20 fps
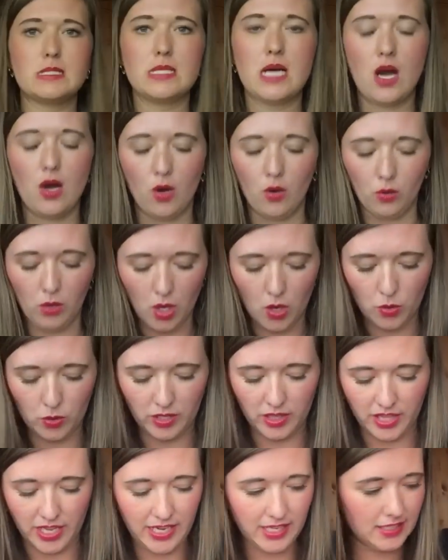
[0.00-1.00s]
a whole load
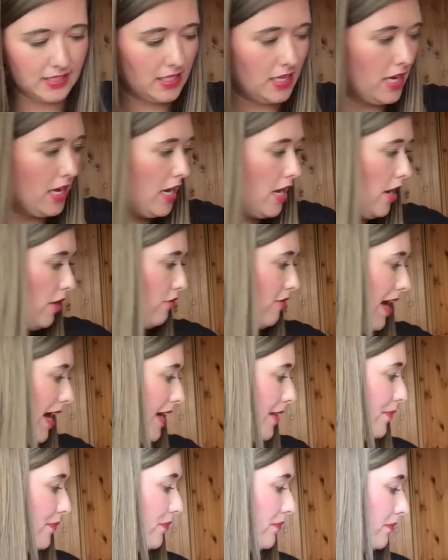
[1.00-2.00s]
of things.
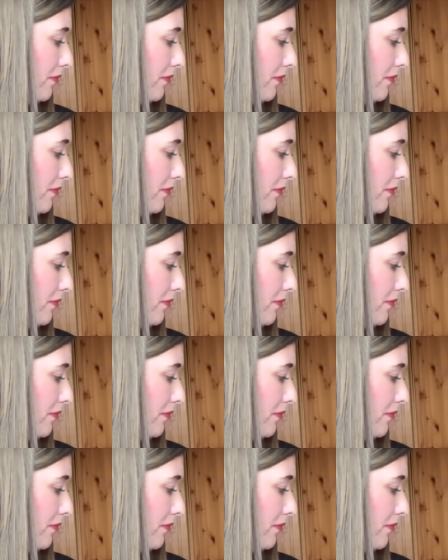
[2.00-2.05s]
Right,